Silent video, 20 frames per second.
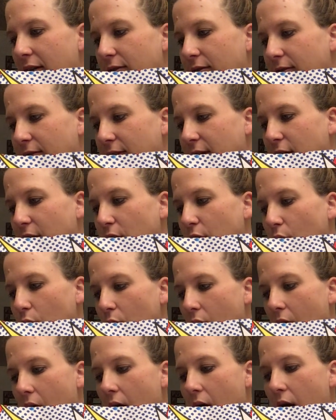few
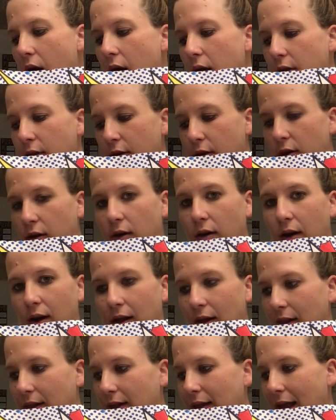other
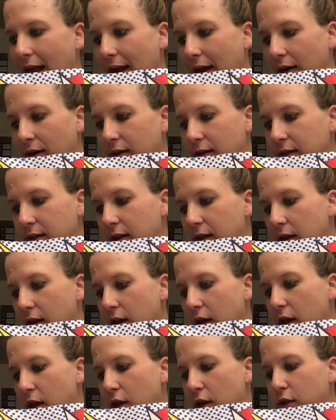layers.
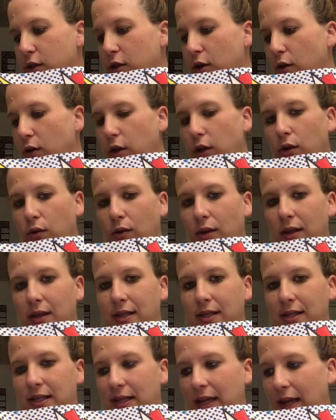So you can
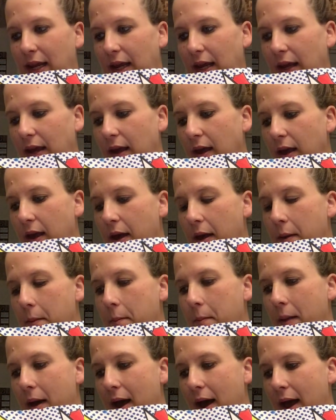see
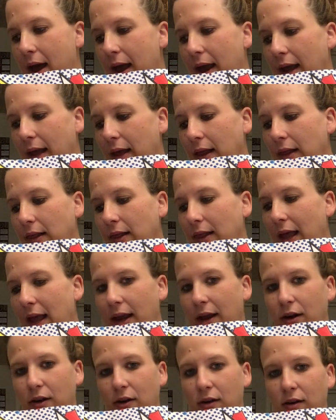my
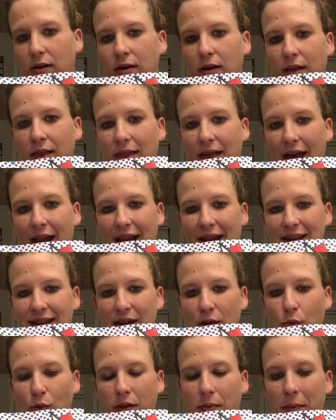layer that I
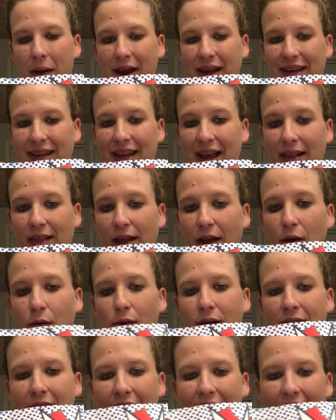did with my yellow,
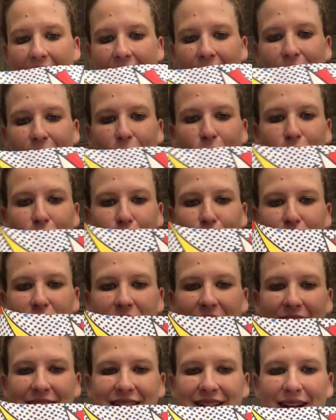and those are just
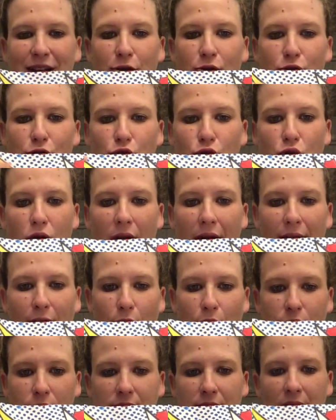like single
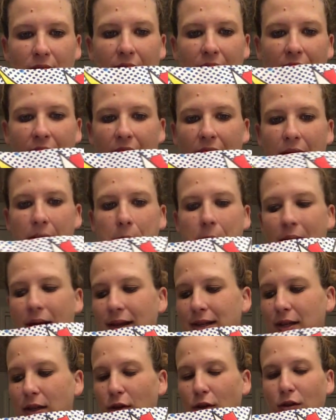triangles. It
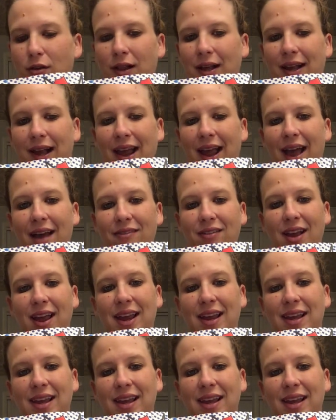makes it look like I have